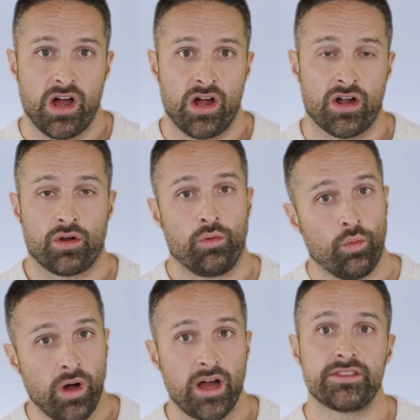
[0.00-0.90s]
are
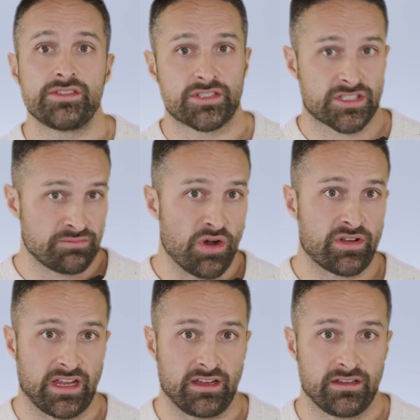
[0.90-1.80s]
one,
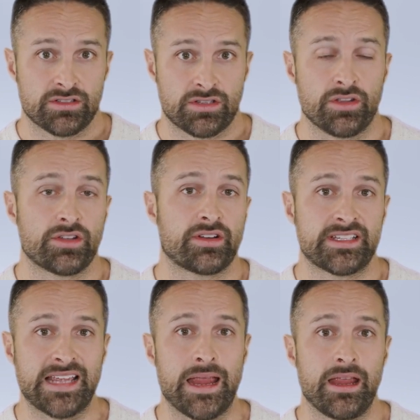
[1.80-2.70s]
smoking. So there
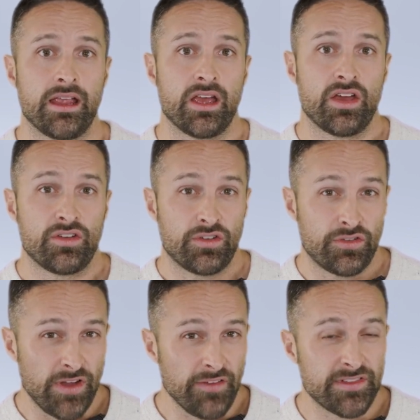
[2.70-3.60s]
is a
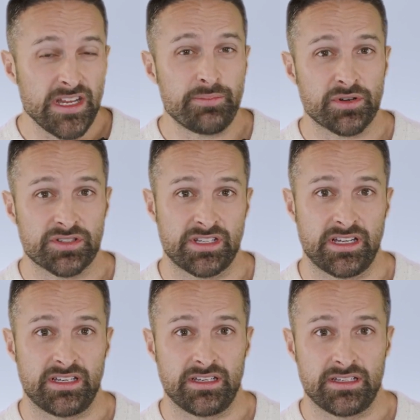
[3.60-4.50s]

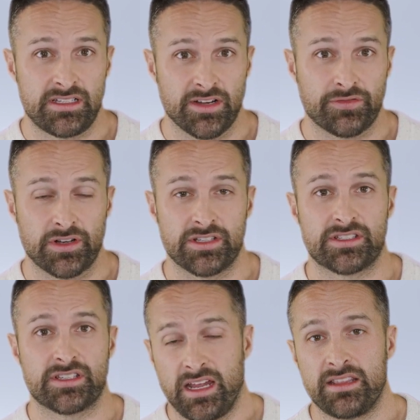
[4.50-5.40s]
50%
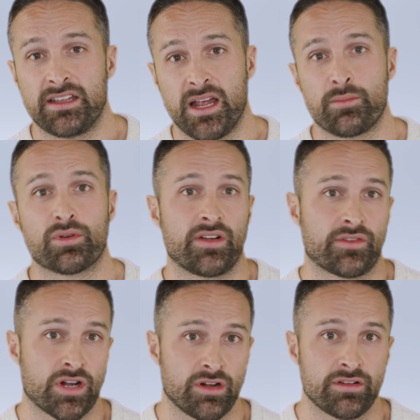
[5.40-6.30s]
difference in the number of
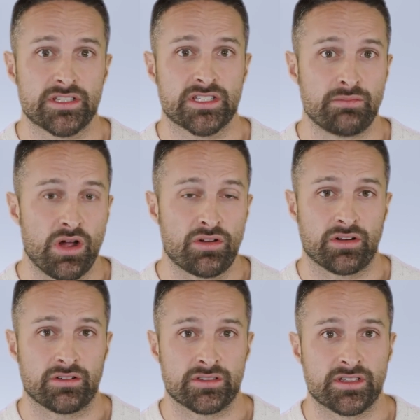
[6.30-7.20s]
current
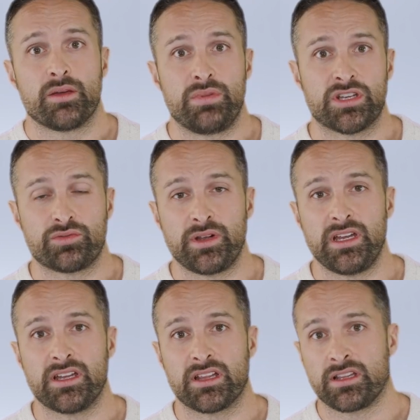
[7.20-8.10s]
smokers
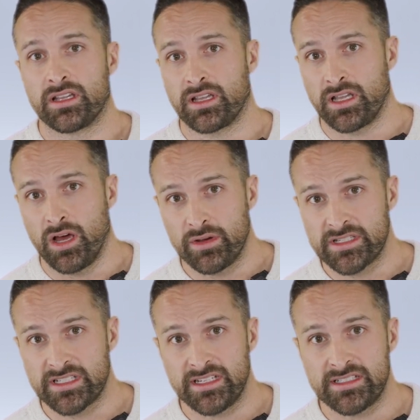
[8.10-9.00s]
between the
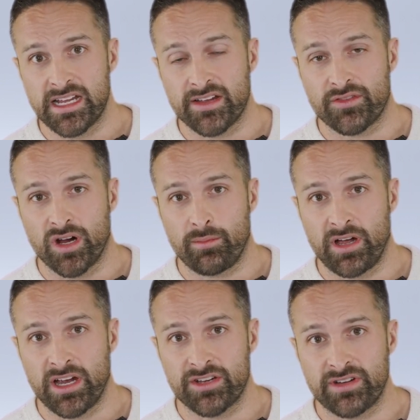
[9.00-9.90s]
lowest intake of
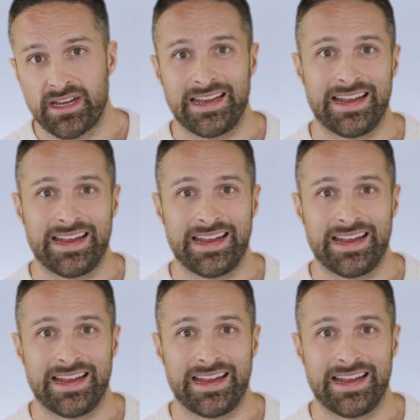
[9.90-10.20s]
carbohydrate